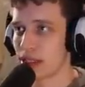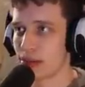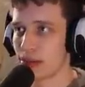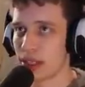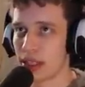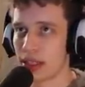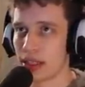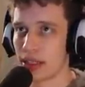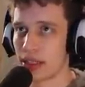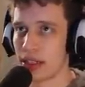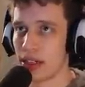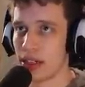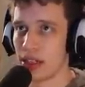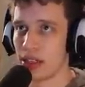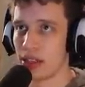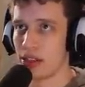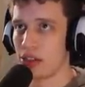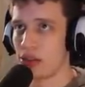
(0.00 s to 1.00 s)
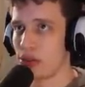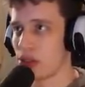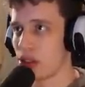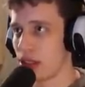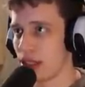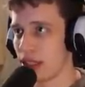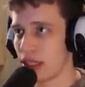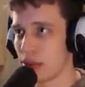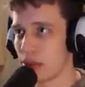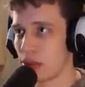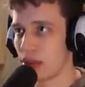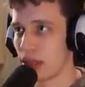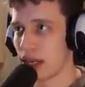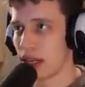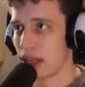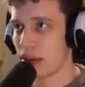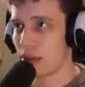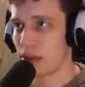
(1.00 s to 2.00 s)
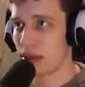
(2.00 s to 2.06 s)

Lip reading: where usually it would hit